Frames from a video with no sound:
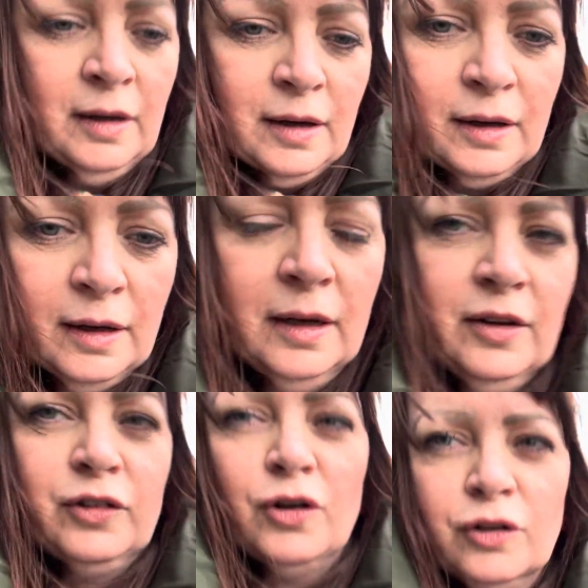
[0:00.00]

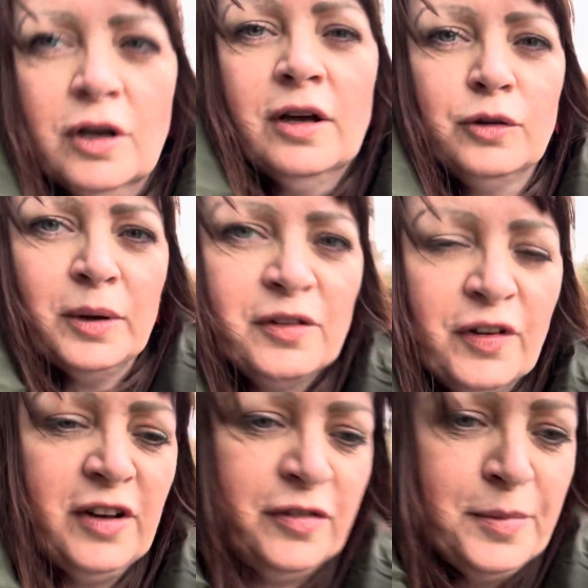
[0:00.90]
has got
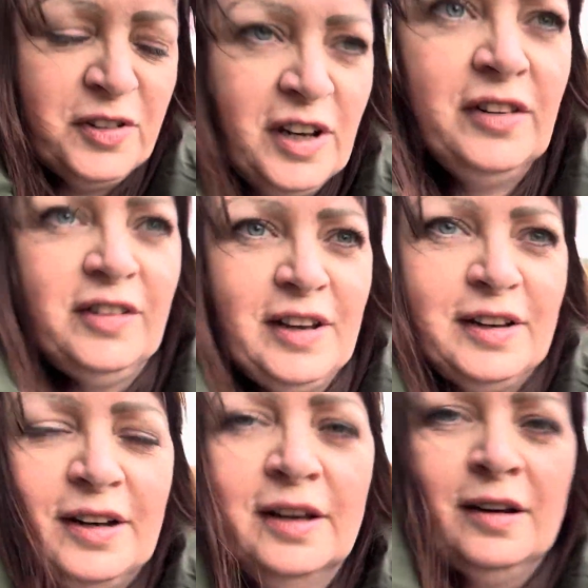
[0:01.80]
25 machines
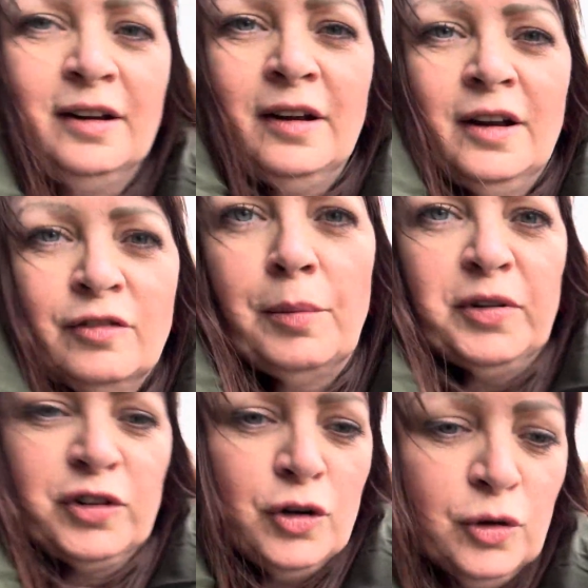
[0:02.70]
in from a
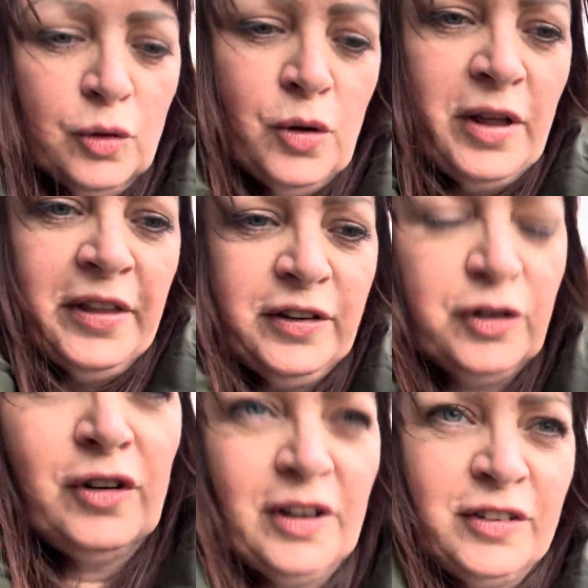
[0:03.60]
school that he's got
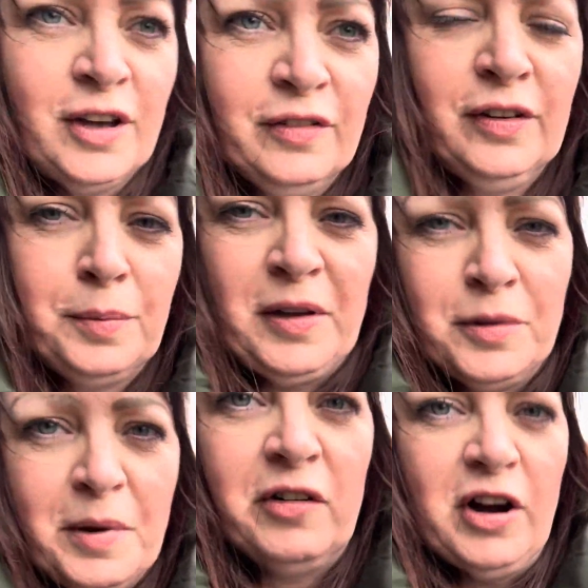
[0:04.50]
to get serviced by
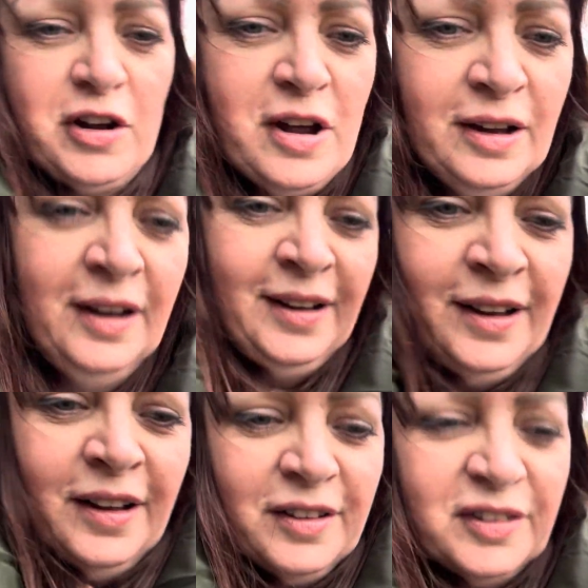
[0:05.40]
tomorrow.
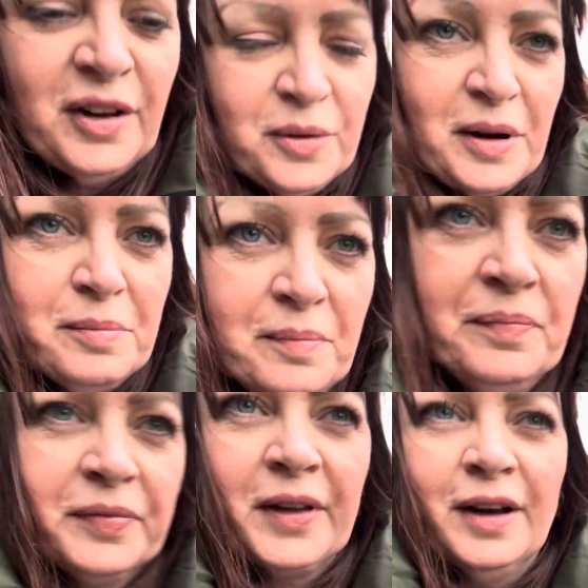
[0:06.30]
So
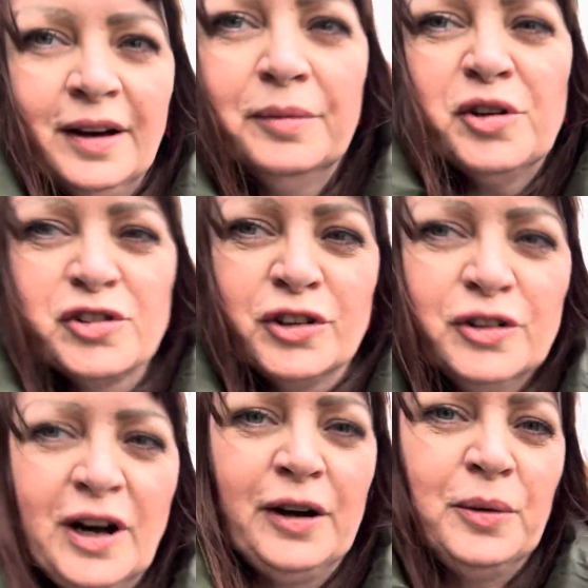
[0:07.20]
I'm not sure
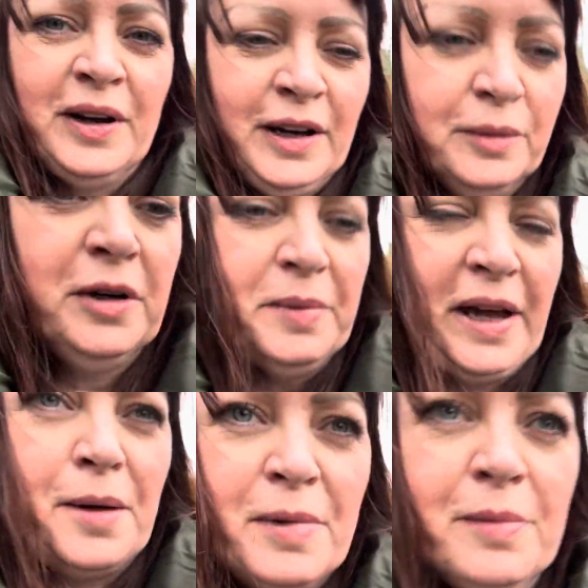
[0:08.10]
how quickly I'm going to be
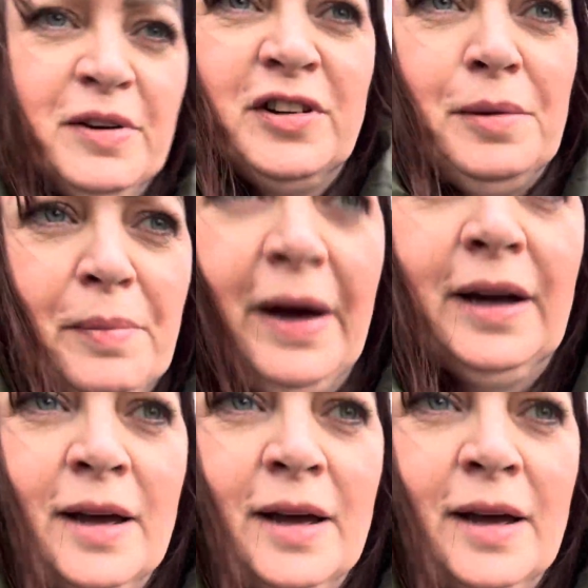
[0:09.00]
getting my machine back.